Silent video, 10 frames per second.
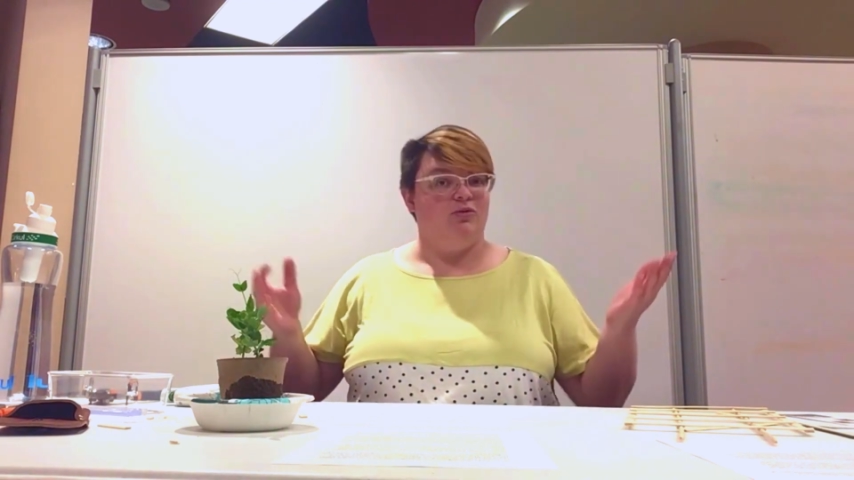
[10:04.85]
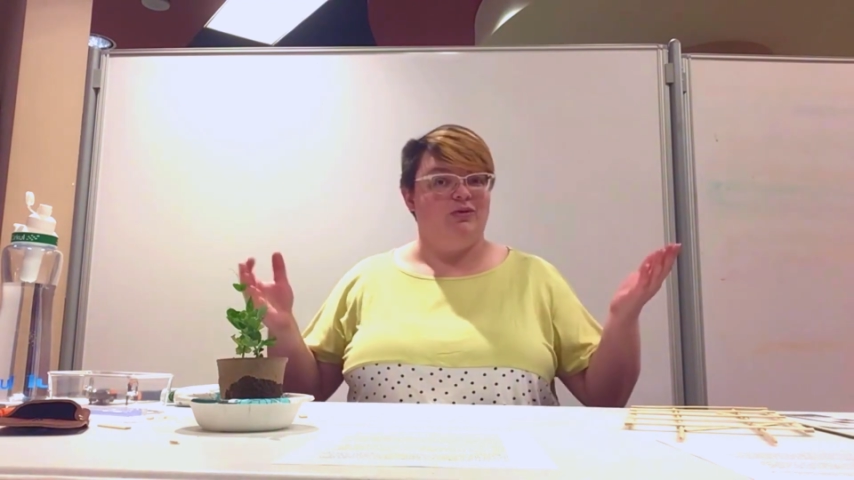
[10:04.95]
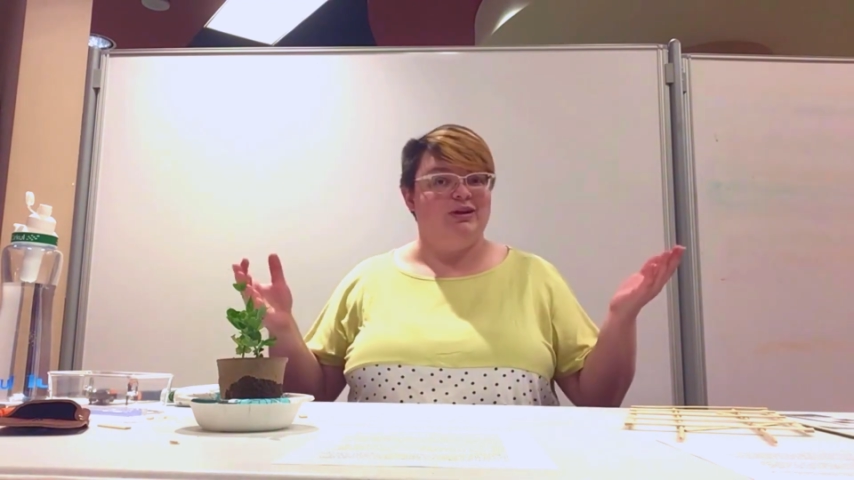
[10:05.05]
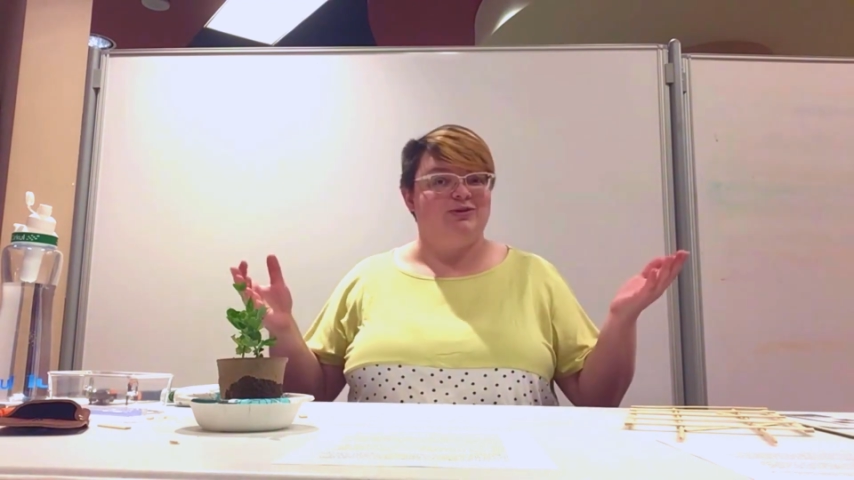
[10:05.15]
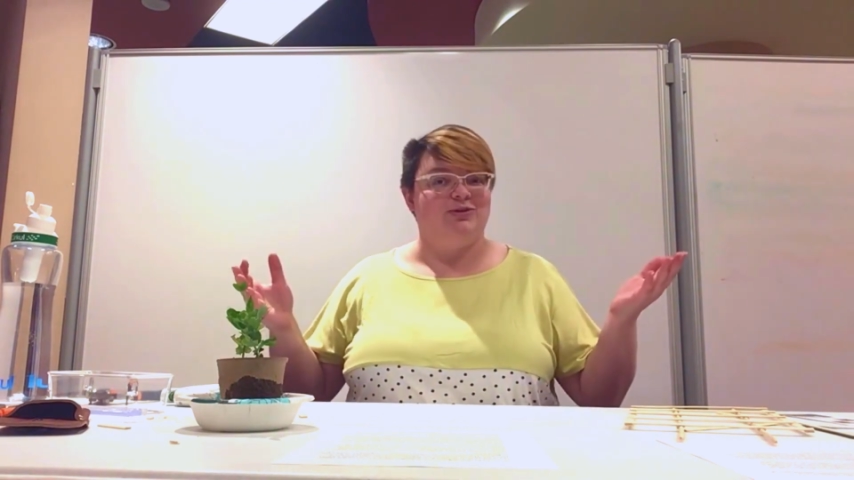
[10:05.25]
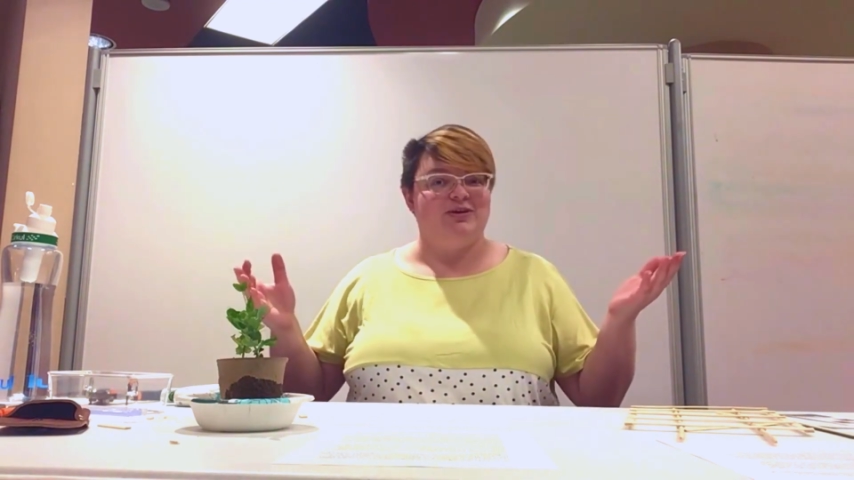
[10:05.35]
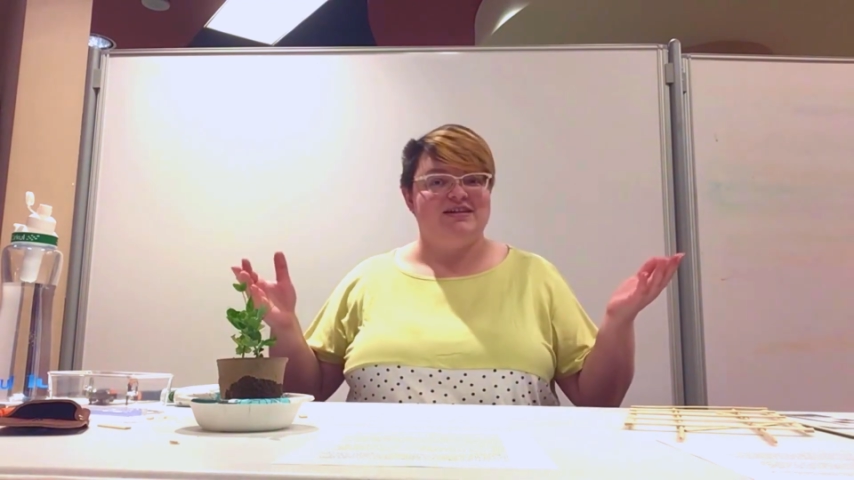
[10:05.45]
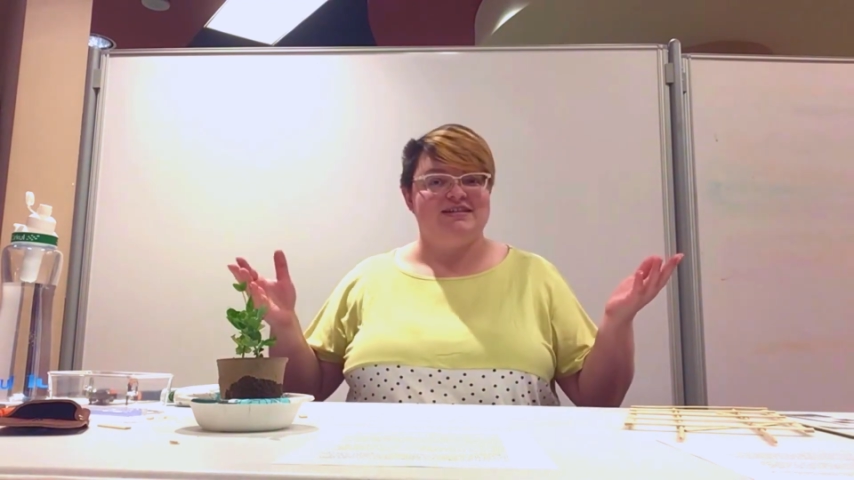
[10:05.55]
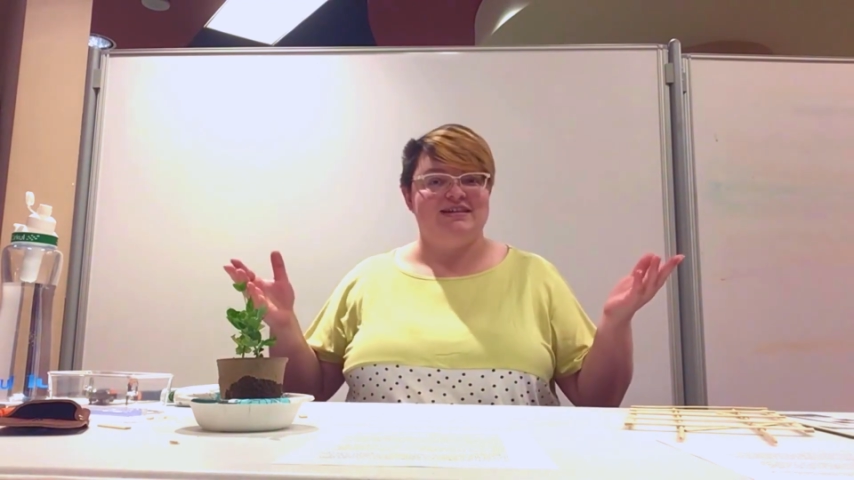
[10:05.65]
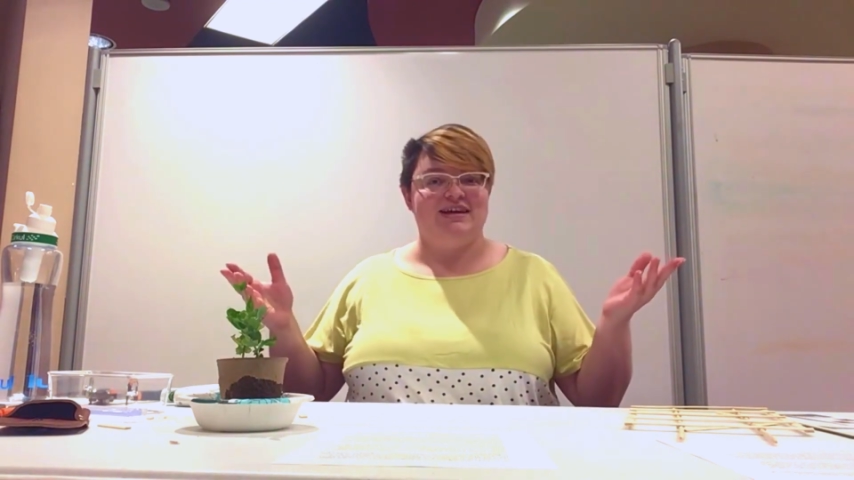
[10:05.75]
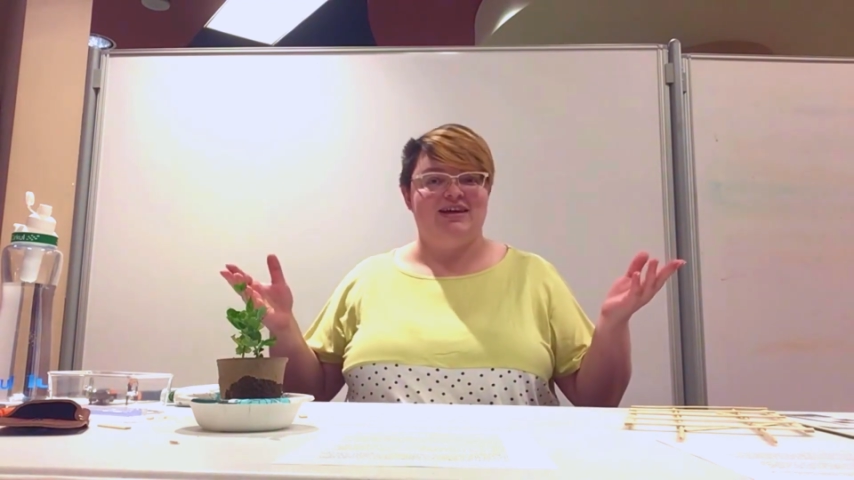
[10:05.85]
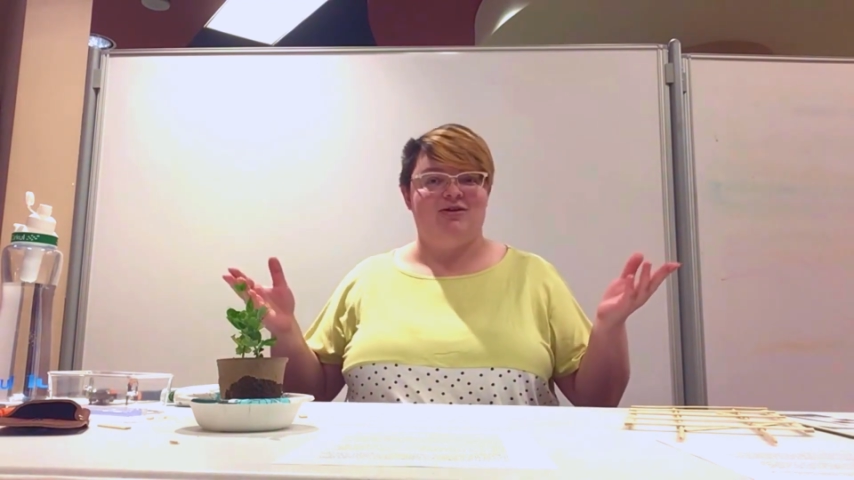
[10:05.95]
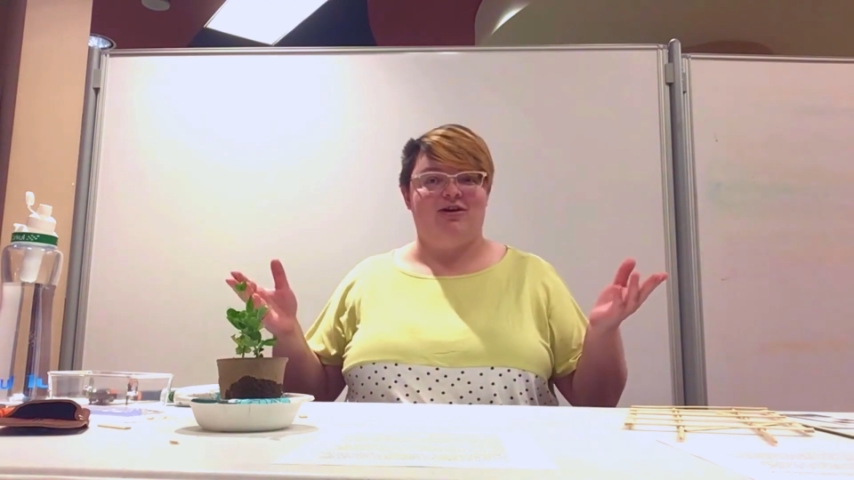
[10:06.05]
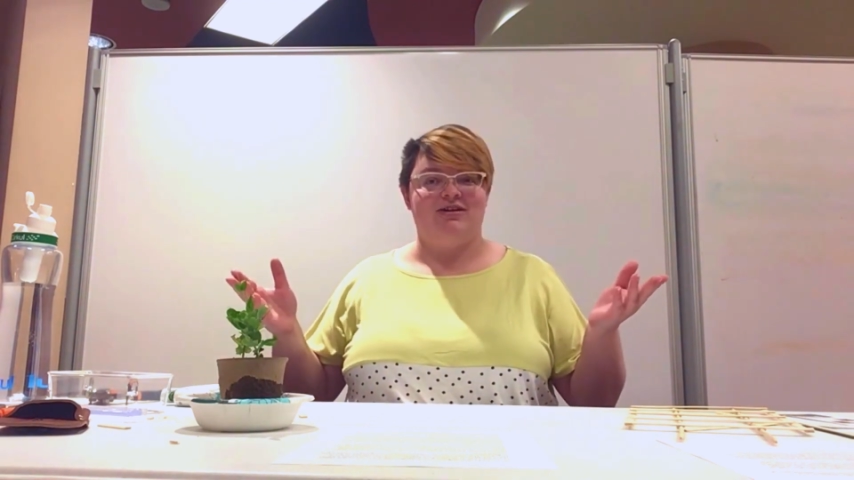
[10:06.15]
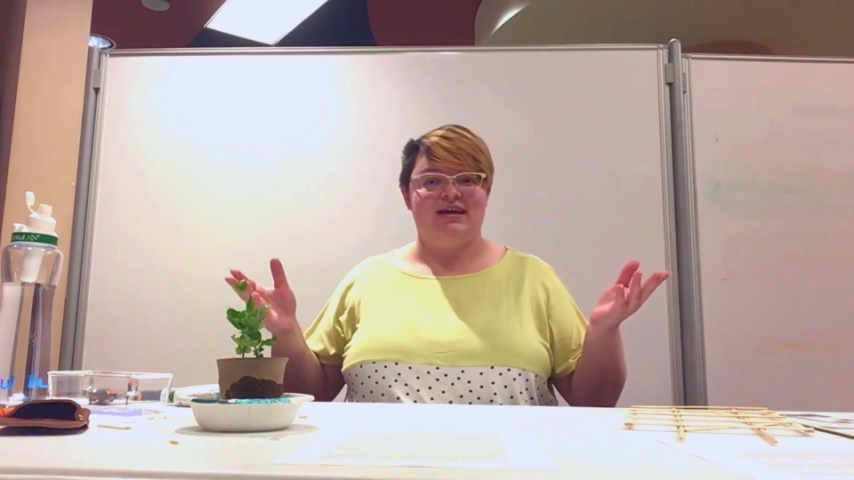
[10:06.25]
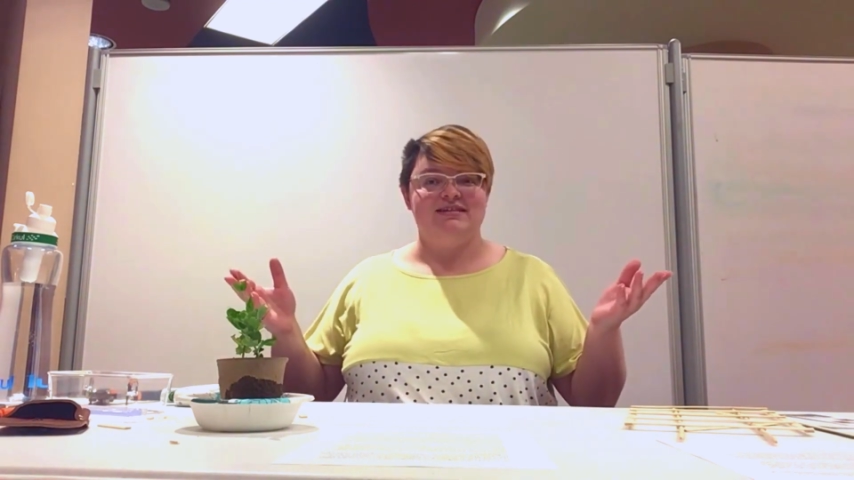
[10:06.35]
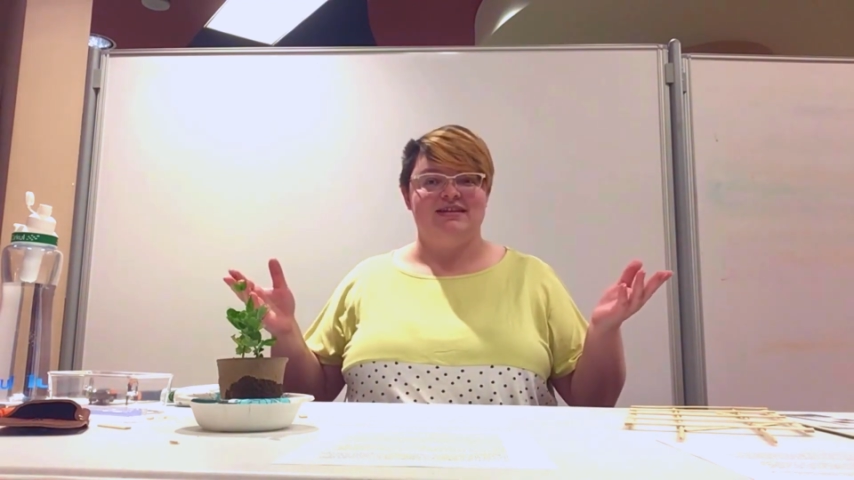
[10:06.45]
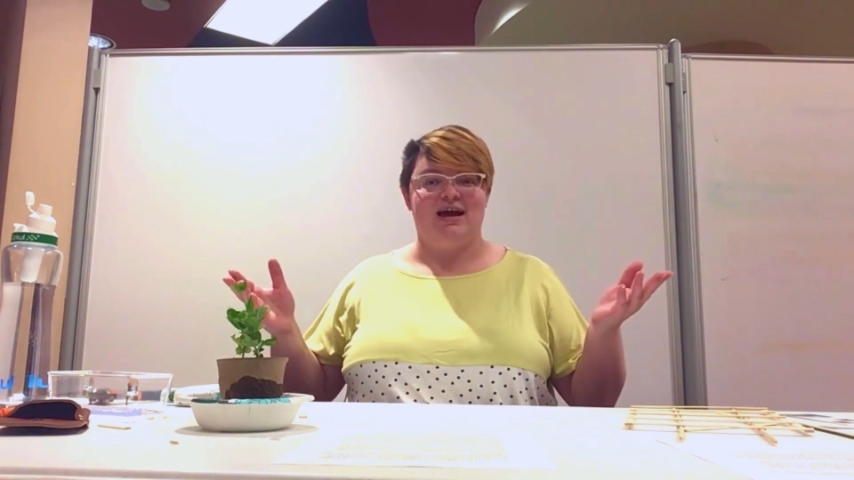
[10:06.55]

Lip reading: We look forward to seeing you all next